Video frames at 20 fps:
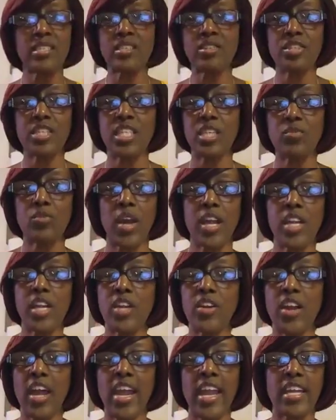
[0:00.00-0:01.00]
sitting right
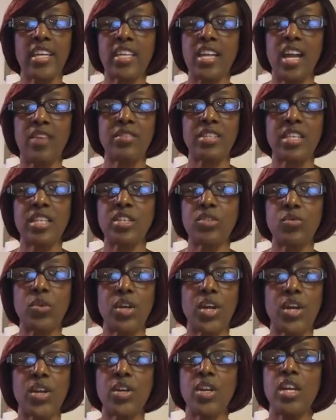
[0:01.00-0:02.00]
here. I had a conversation with
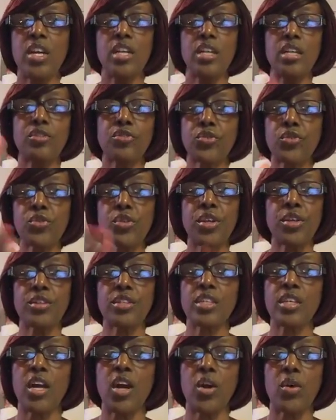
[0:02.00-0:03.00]
her 2 years
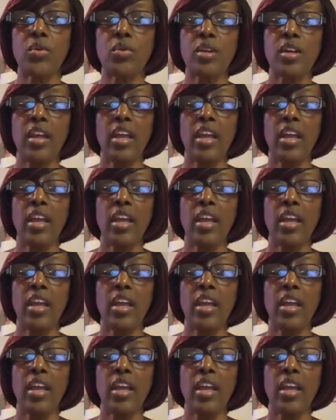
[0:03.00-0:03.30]
ago.